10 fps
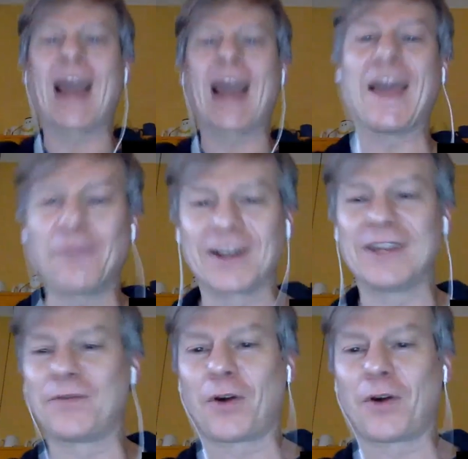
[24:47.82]
ever
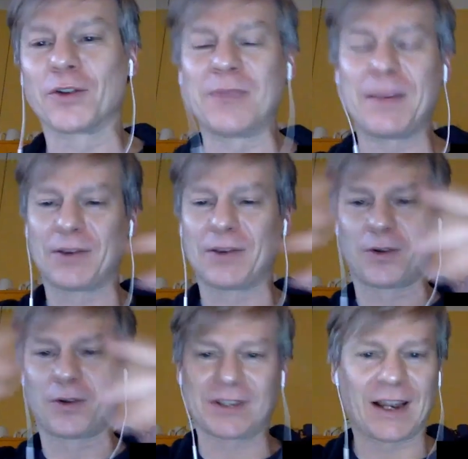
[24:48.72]
he follows me
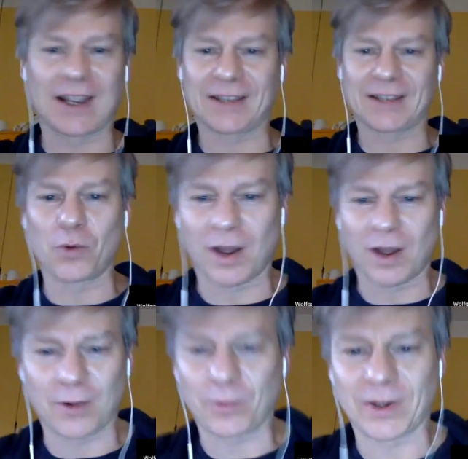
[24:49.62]
because he likes yoga
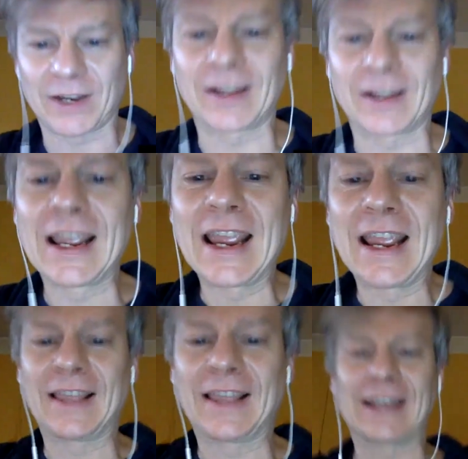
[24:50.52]
or whatever,
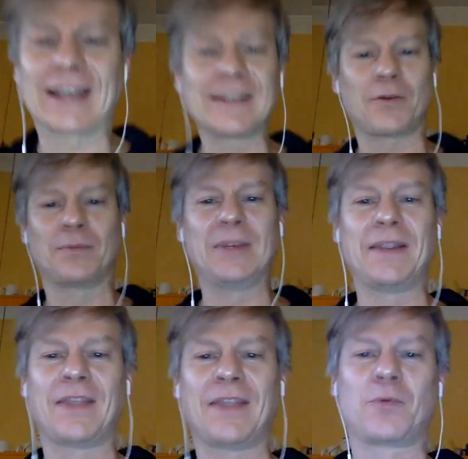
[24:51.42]
that does not
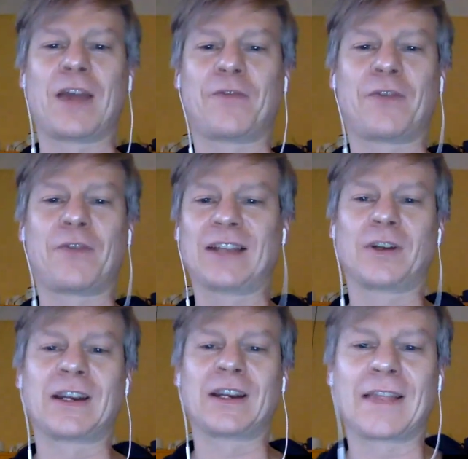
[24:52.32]
mean that we are friends
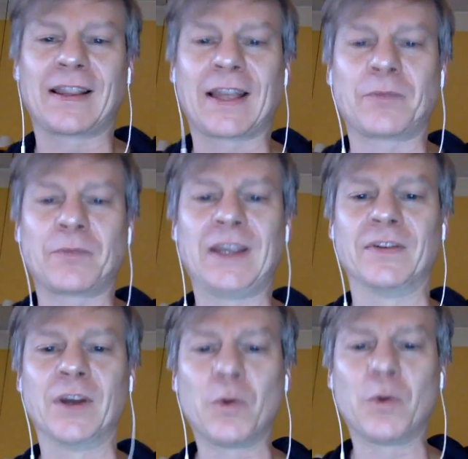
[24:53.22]
or that we
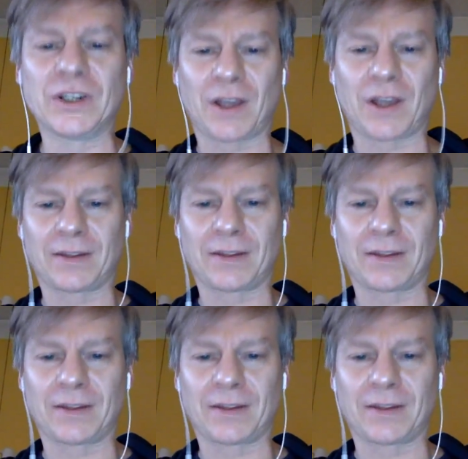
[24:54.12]
even know each other.